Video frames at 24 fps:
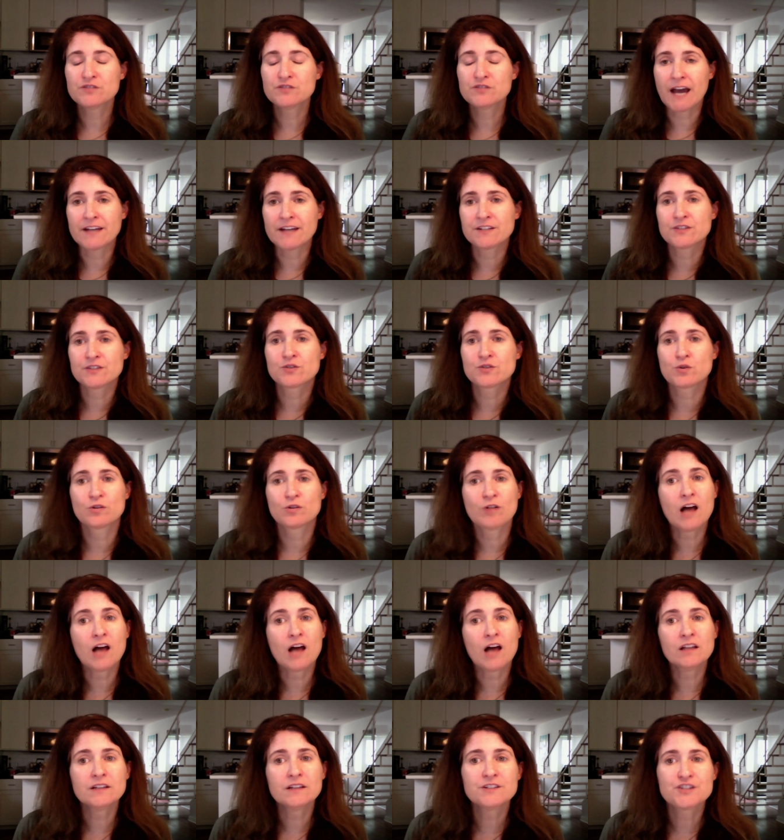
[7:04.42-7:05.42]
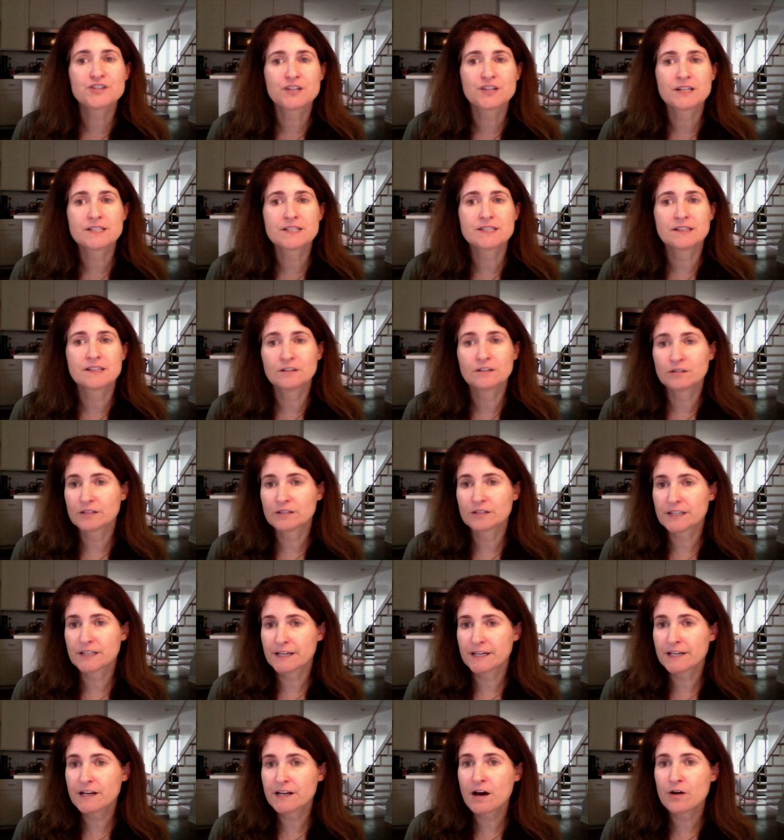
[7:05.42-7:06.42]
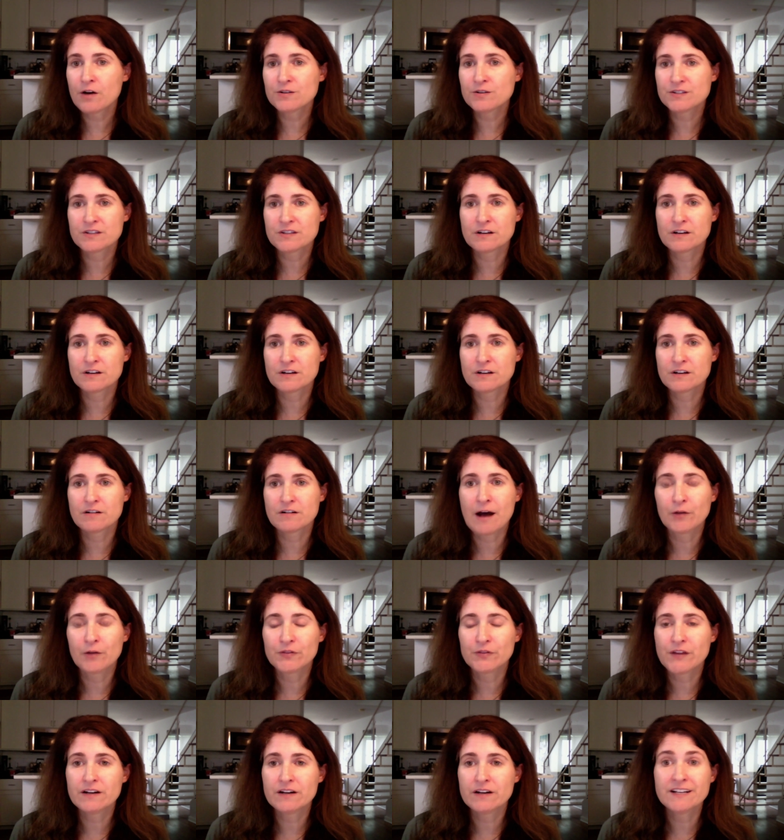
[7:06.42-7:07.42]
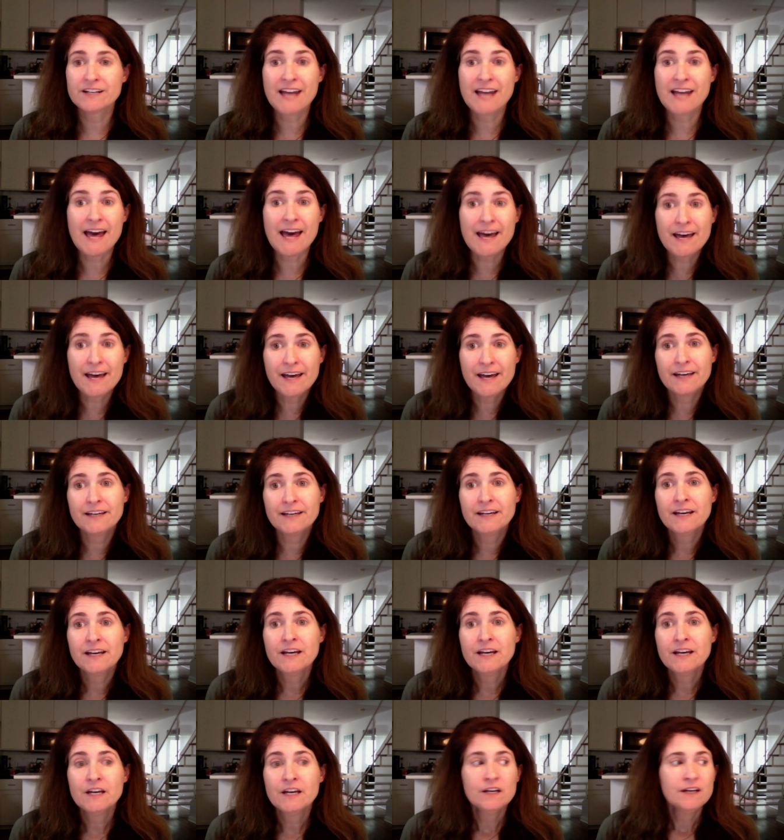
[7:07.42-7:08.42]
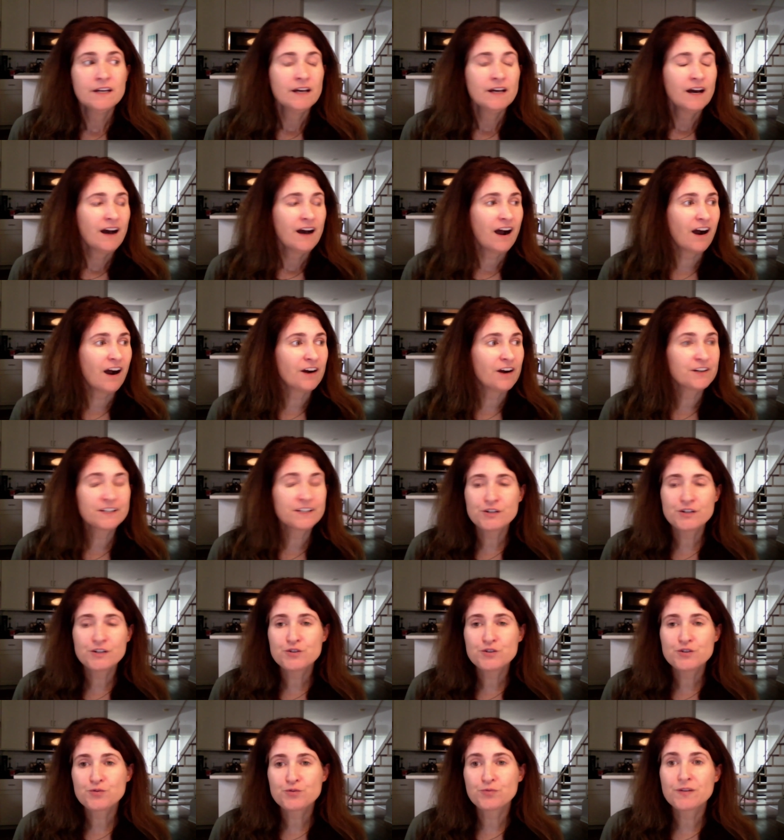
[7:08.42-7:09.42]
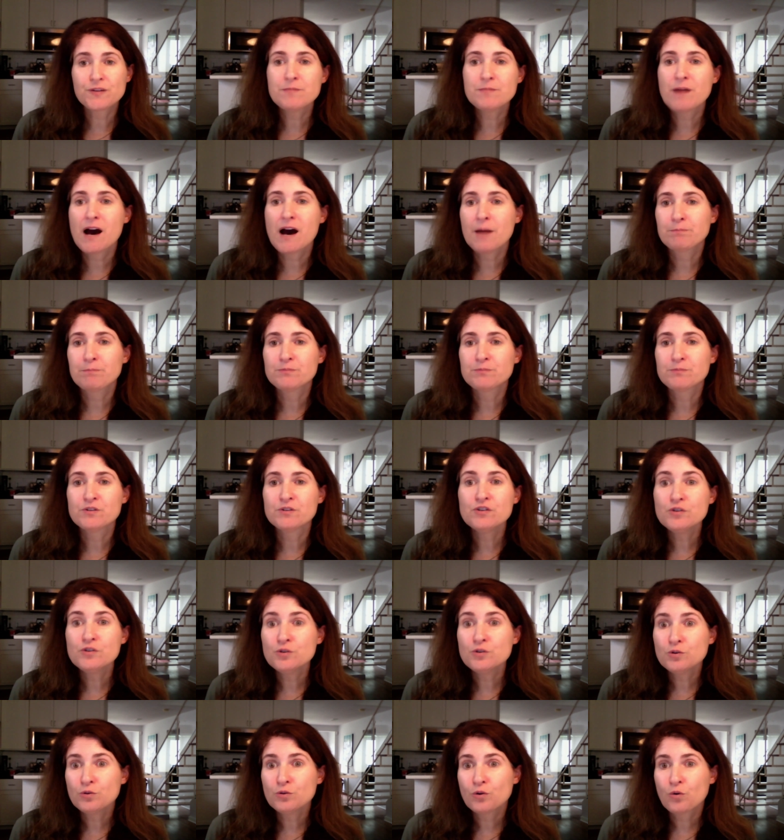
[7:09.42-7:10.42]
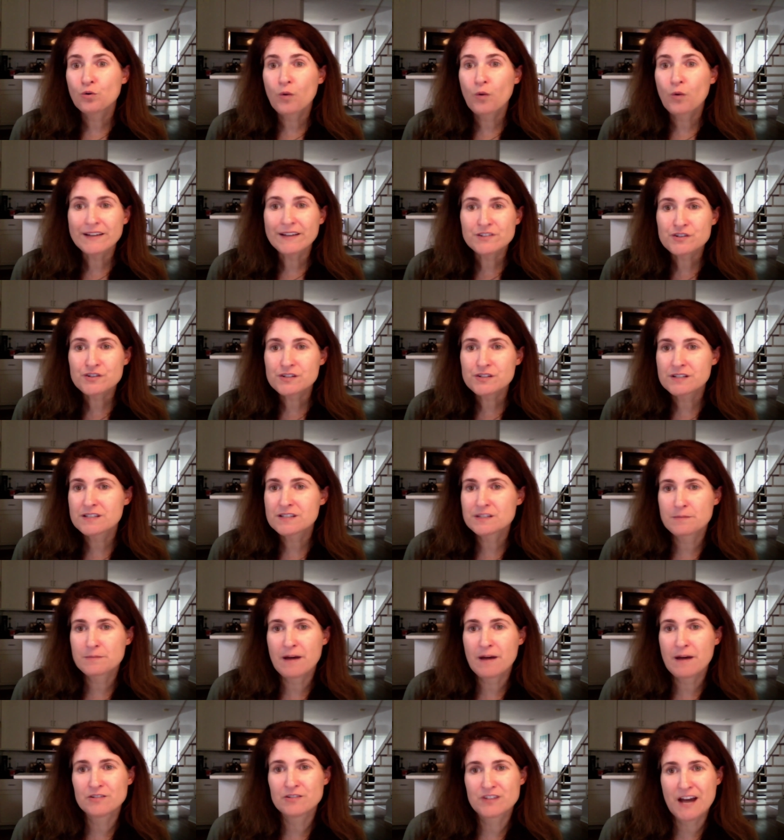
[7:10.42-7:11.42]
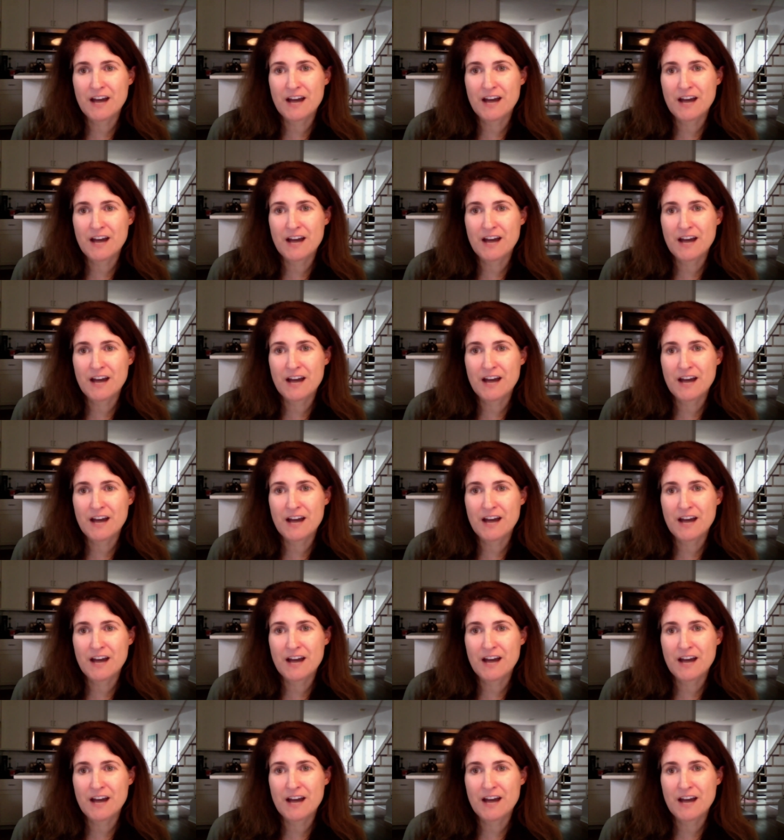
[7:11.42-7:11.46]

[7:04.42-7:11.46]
of dinosaurologists, the little kiddos that are out there today, are going to dream up new questions about